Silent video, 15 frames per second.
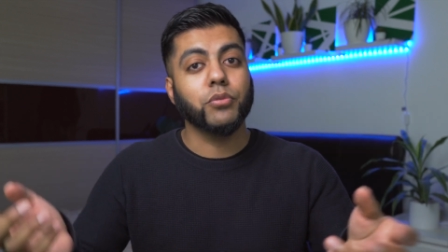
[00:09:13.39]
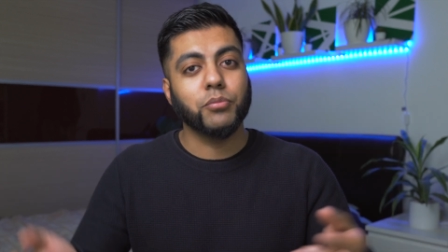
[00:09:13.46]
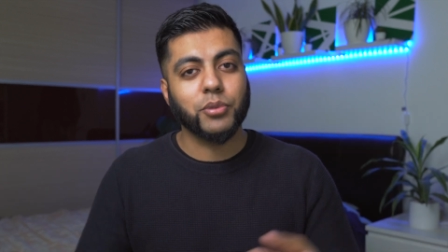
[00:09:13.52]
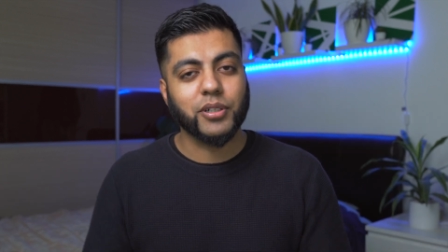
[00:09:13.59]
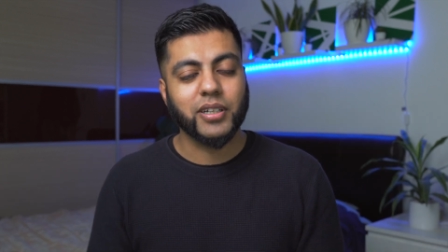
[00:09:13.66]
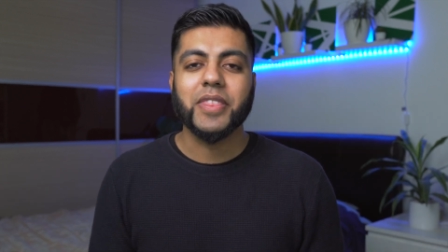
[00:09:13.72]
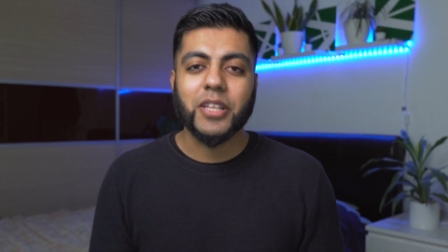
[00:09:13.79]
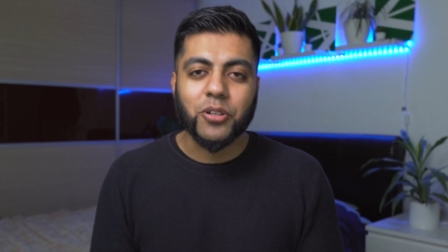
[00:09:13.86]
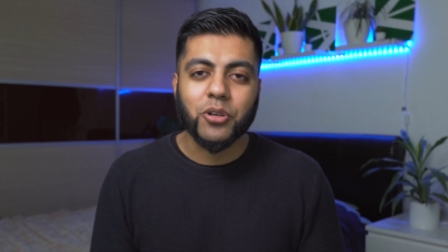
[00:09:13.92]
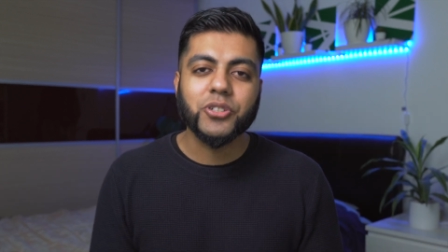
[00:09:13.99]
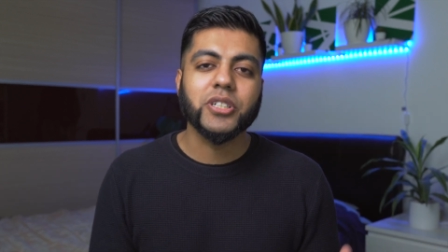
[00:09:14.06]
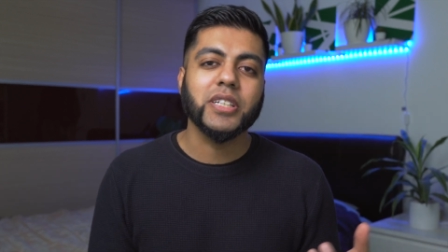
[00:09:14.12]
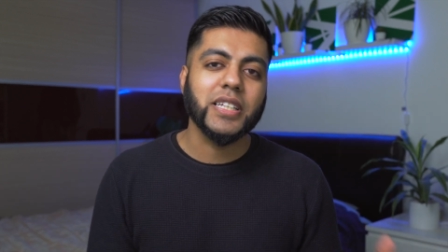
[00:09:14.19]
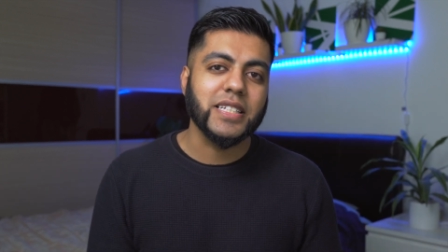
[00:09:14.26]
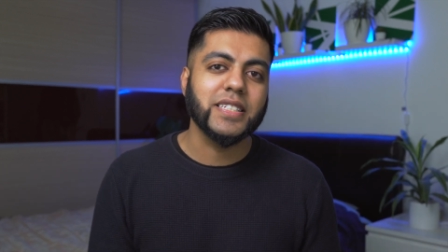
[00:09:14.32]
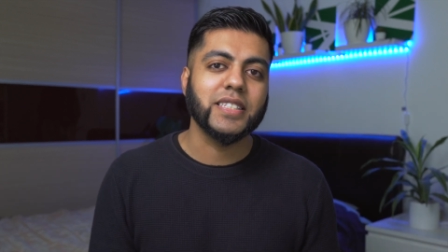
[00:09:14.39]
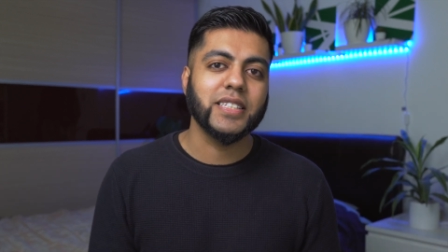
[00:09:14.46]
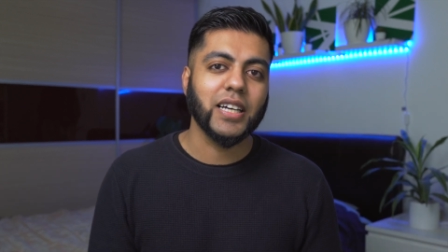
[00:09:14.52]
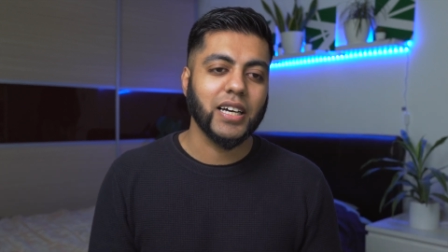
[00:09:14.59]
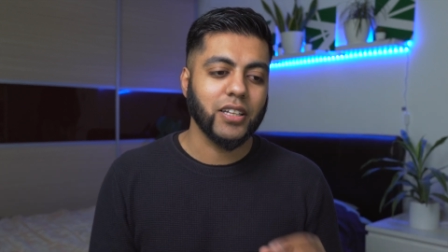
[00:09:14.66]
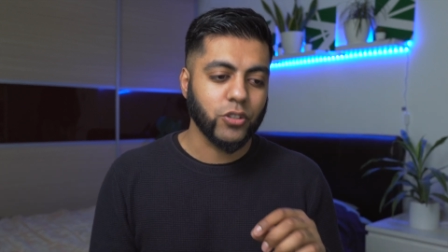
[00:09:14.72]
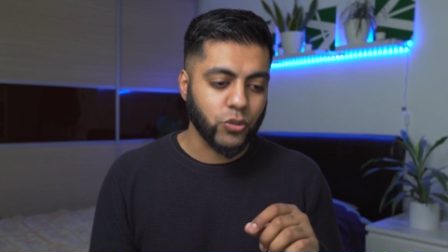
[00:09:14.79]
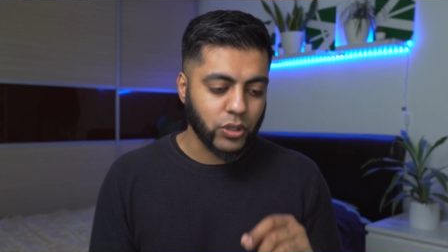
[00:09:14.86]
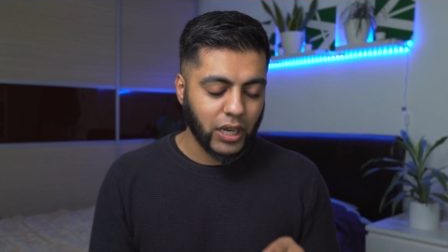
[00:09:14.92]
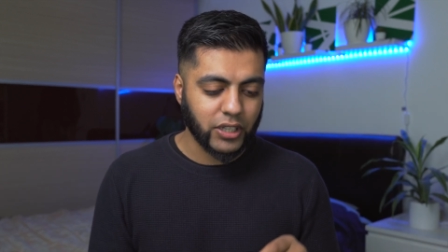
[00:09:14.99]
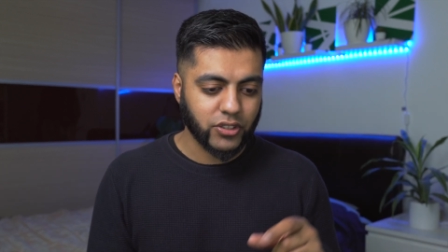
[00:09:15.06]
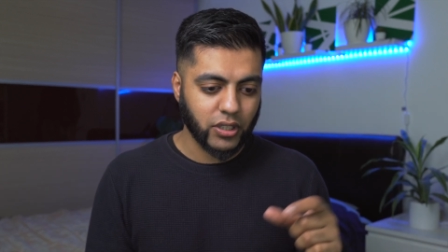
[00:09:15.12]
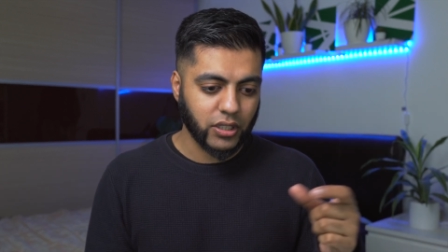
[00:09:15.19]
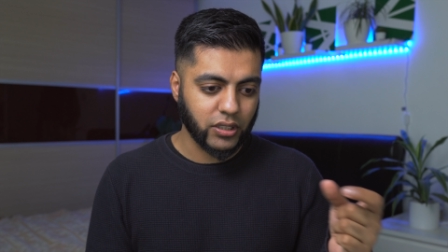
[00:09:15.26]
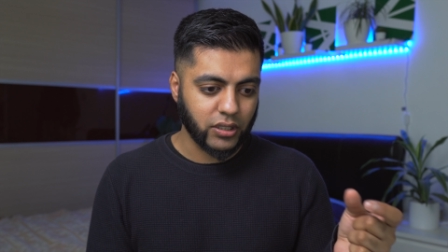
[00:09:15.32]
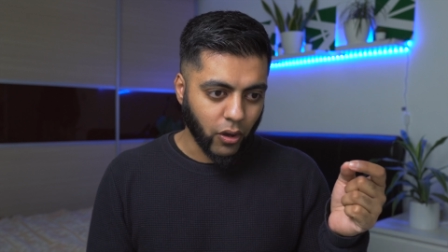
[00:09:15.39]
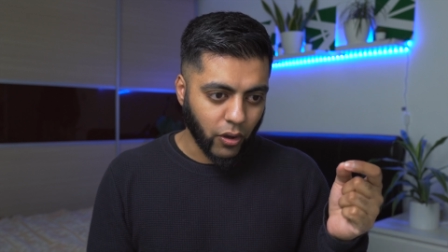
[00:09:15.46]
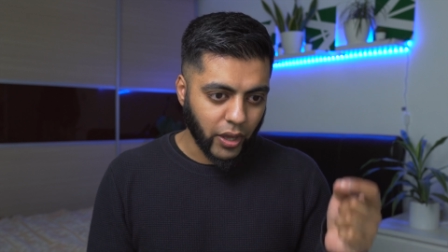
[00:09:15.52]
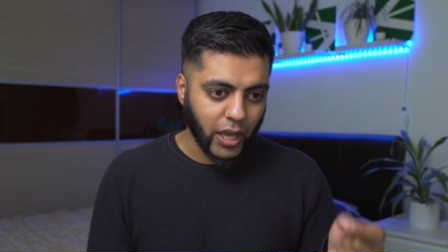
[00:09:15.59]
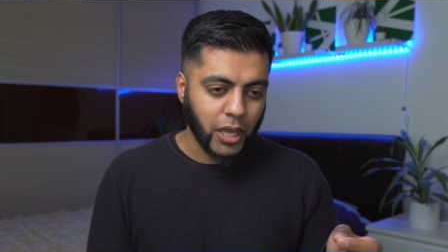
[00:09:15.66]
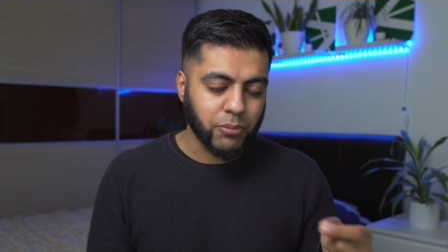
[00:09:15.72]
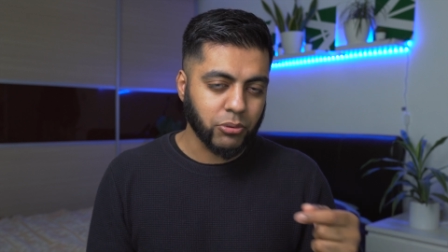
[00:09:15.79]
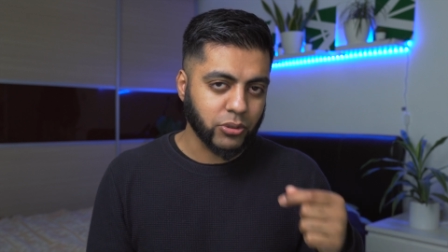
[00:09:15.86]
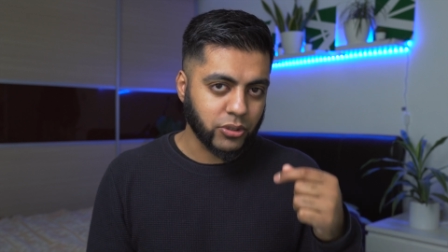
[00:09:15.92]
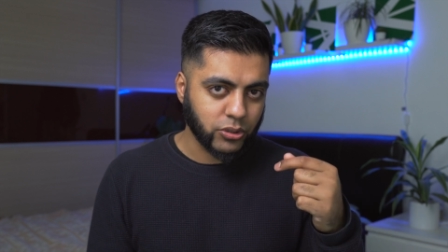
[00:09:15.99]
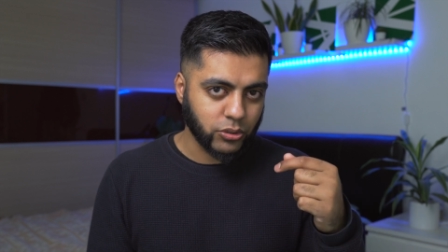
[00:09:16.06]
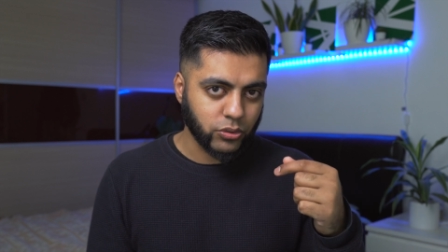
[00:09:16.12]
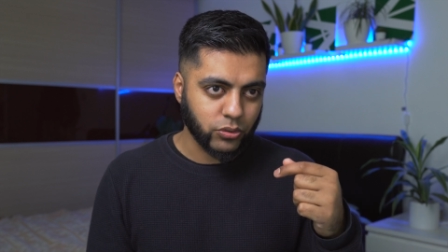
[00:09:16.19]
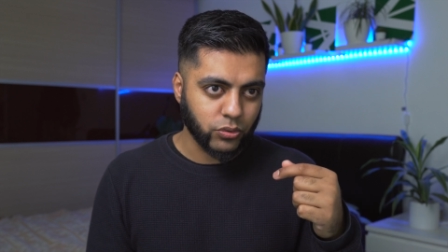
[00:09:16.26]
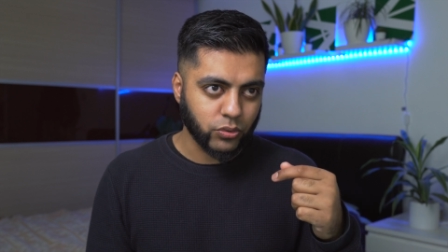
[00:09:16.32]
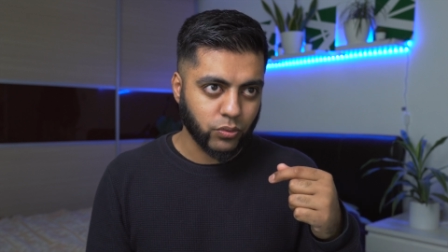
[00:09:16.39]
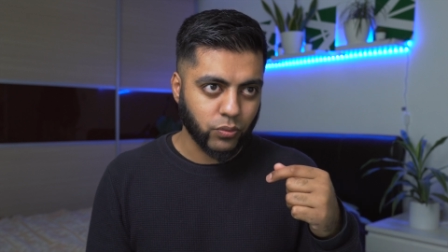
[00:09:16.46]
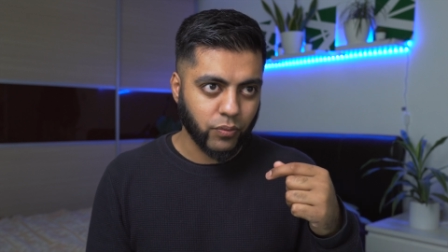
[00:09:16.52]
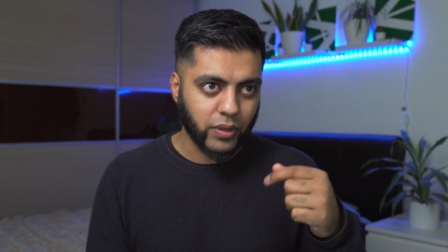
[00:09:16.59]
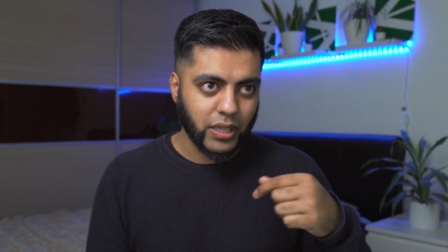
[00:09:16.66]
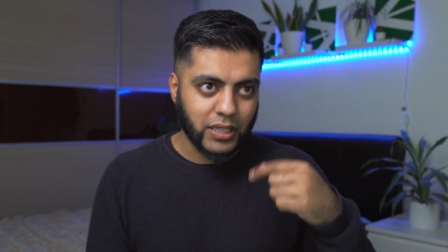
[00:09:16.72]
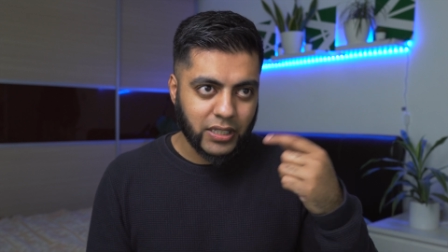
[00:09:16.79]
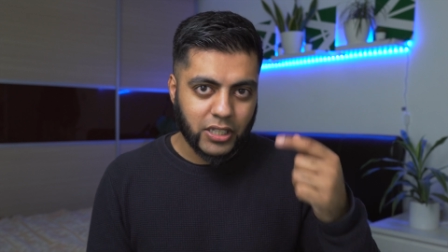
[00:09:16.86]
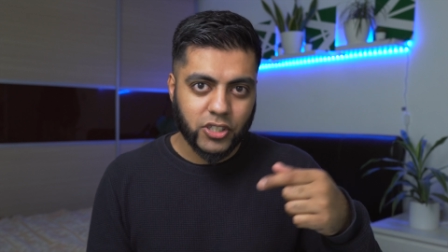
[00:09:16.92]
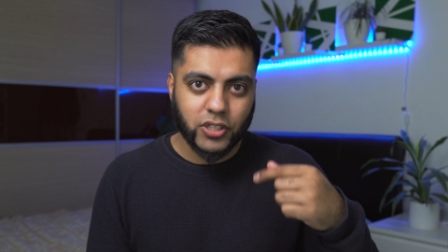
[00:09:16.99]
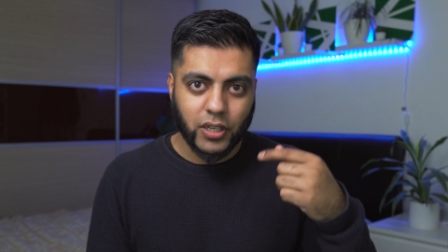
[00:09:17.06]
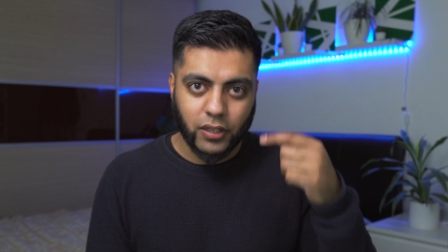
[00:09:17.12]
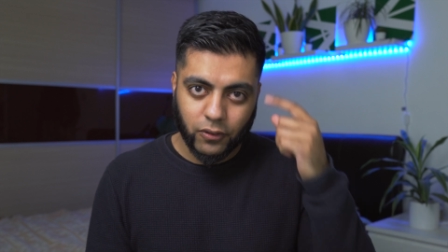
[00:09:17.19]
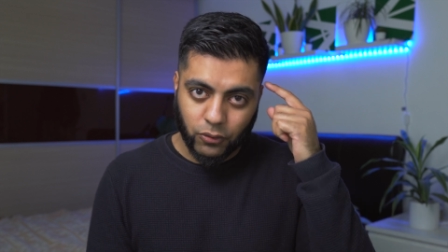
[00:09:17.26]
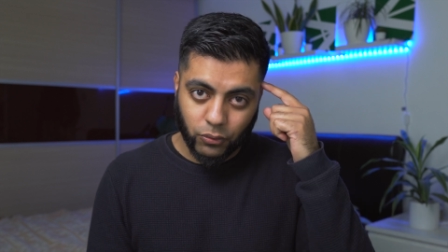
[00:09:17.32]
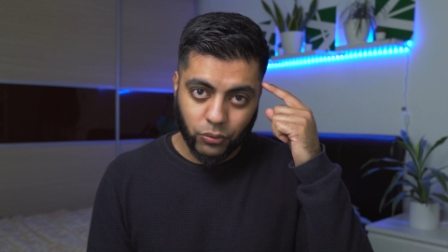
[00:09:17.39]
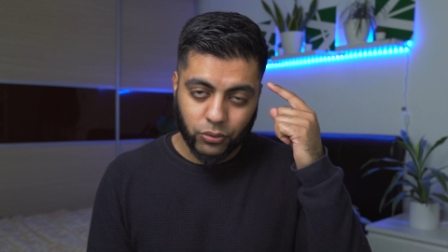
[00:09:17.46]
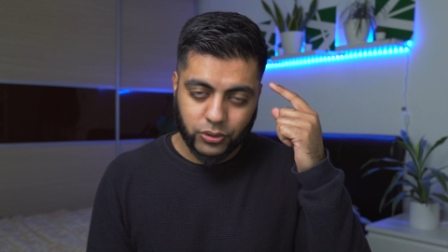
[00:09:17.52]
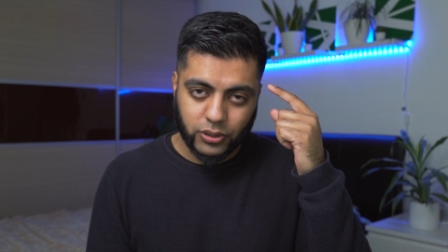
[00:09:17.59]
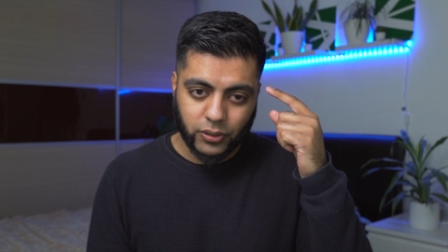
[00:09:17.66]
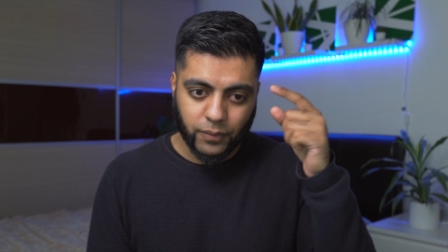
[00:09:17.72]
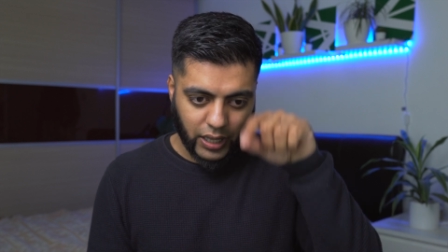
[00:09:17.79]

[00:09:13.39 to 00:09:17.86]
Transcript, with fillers: But the notion is that you actually are able to initiate thought,